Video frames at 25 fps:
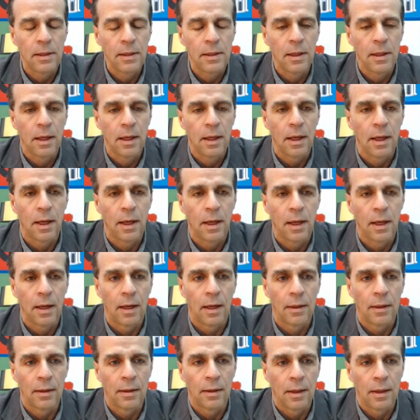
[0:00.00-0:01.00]

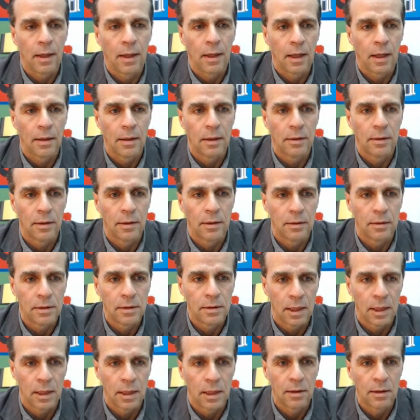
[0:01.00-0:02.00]
And the
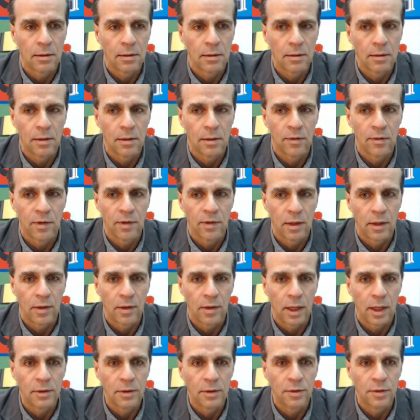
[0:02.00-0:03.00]
title of our
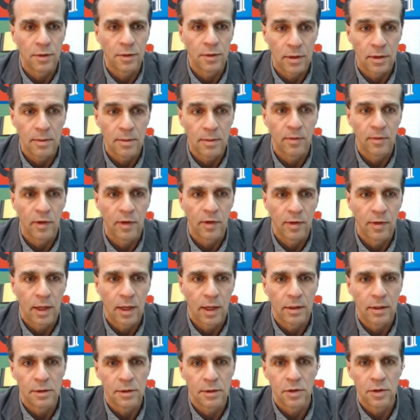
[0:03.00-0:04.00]
grant, or the theme of our
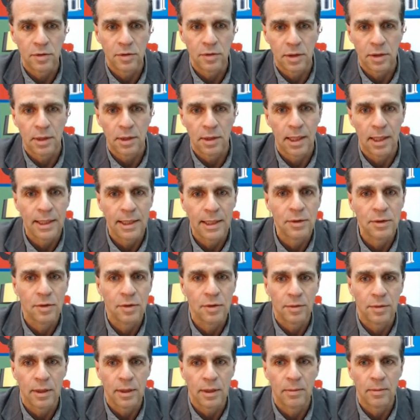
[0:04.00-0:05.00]
grant, is Using Light to
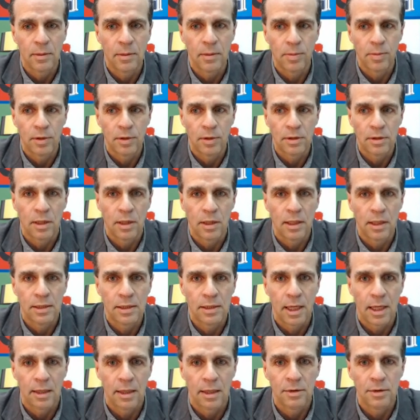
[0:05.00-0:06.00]
Enable Personalized
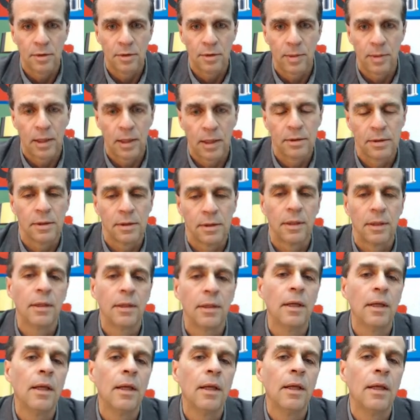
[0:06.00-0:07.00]
Cancer Medicine.
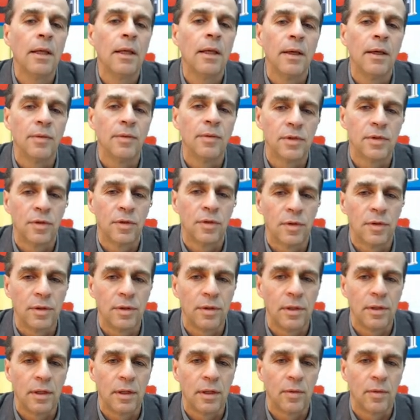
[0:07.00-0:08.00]
It was a
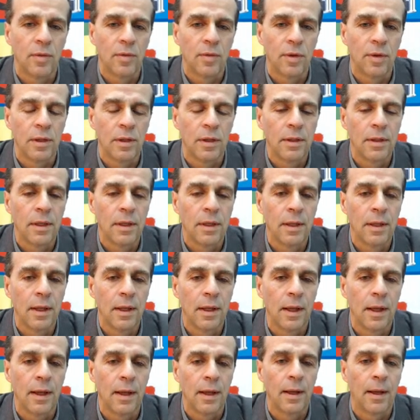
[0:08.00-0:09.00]
third-year award.
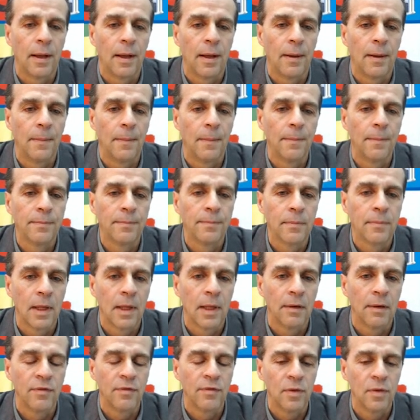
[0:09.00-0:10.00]
A
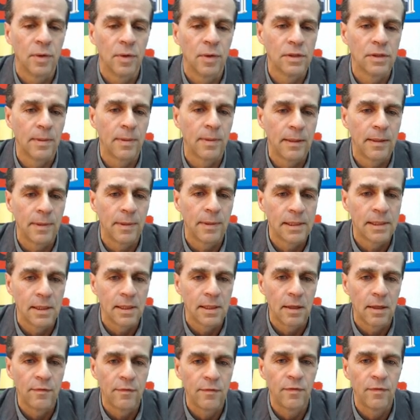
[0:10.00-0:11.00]
few words about
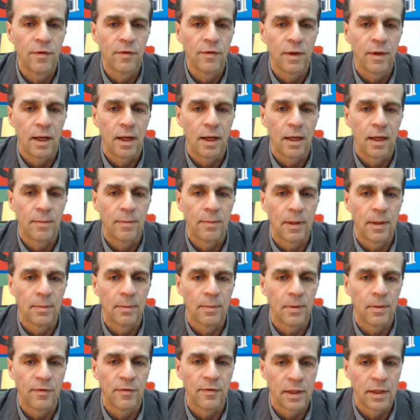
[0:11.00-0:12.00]
myself. I'm a
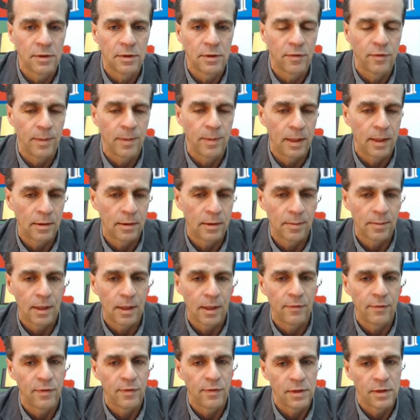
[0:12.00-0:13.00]
professor of medical
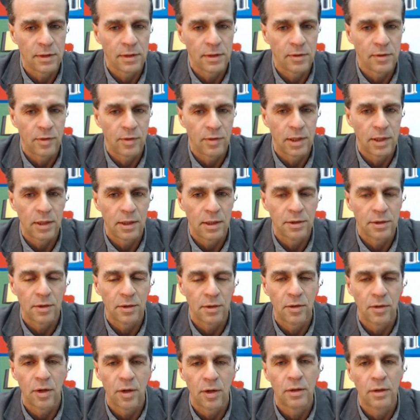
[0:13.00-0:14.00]
biophysics and radiation
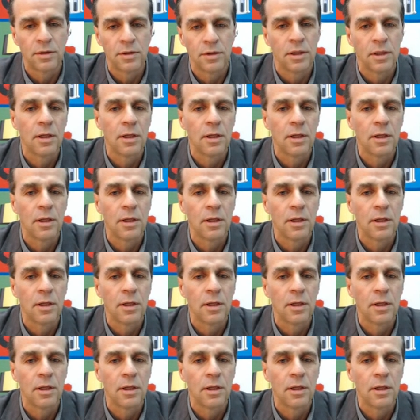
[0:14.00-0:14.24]
oncology